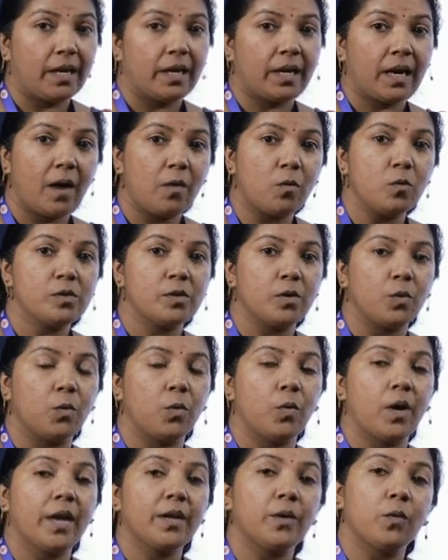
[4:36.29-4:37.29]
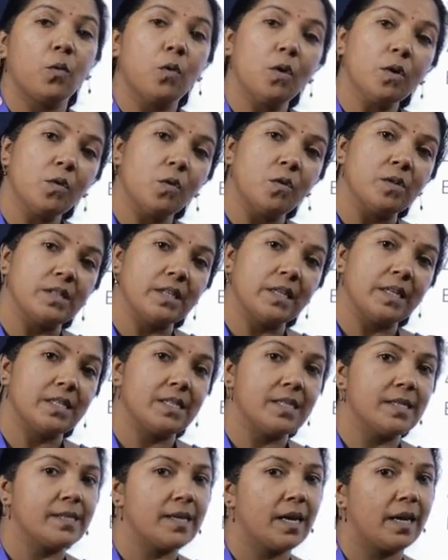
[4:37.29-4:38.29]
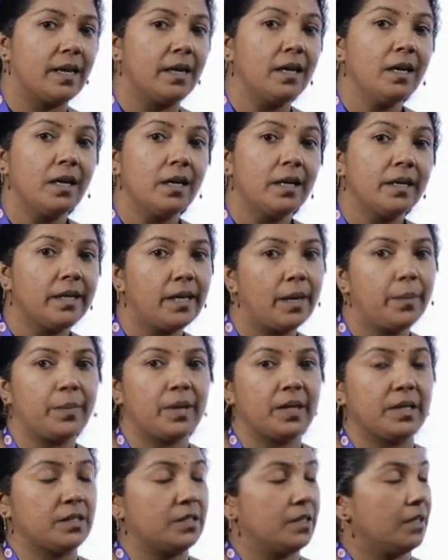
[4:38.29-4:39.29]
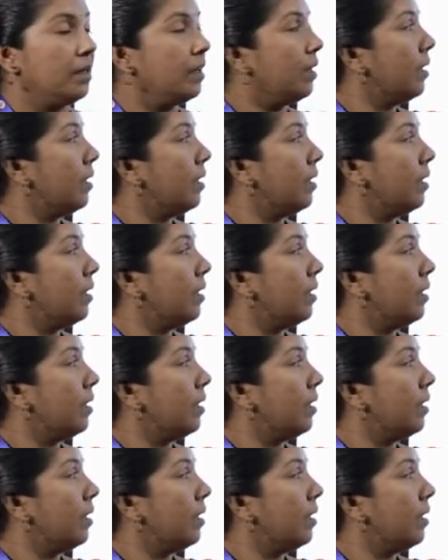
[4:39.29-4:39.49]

Raoult's law at all concentrations and temperature.